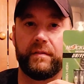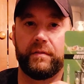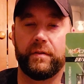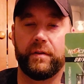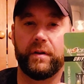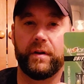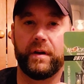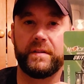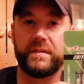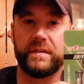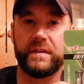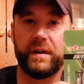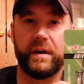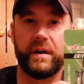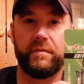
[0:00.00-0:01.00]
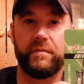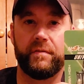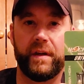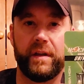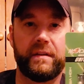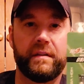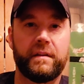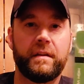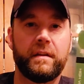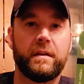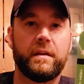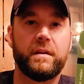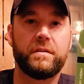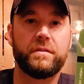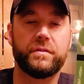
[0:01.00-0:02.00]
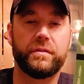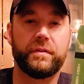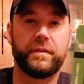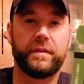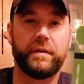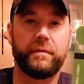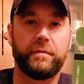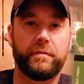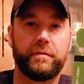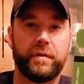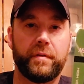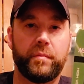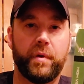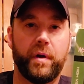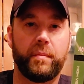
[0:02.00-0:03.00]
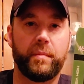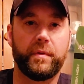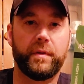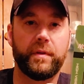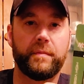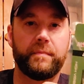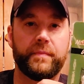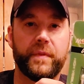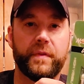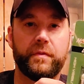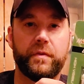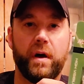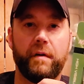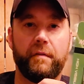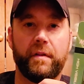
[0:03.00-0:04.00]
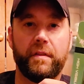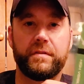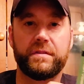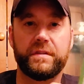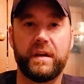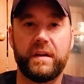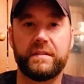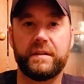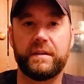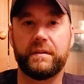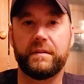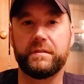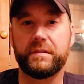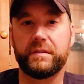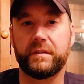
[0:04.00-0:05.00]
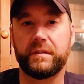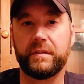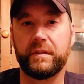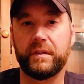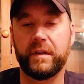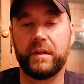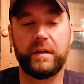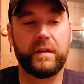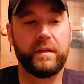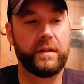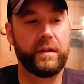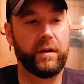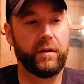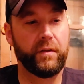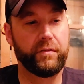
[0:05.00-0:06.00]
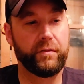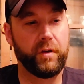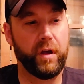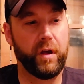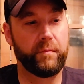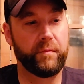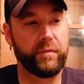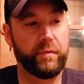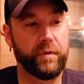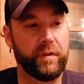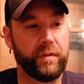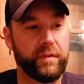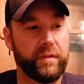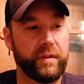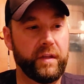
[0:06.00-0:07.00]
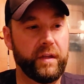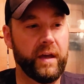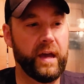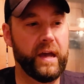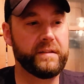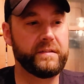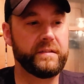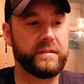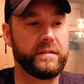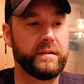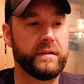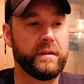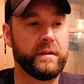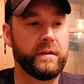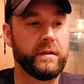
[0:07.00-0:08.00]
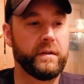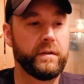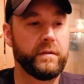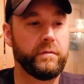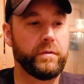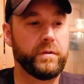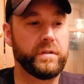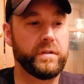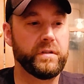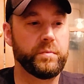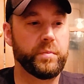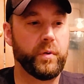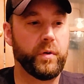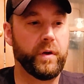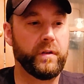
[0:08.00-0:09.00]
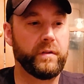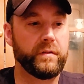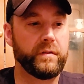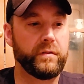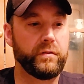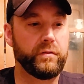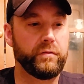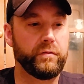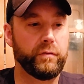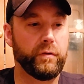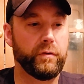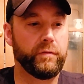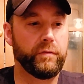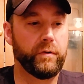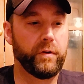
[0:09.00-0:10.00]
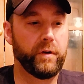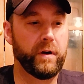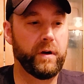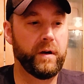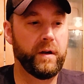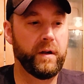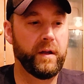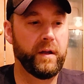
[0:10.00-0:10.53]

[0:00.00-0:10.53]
for a snug fit so that they will fit properly. If you have other size arrows, it also comes with the S, which is 0.244,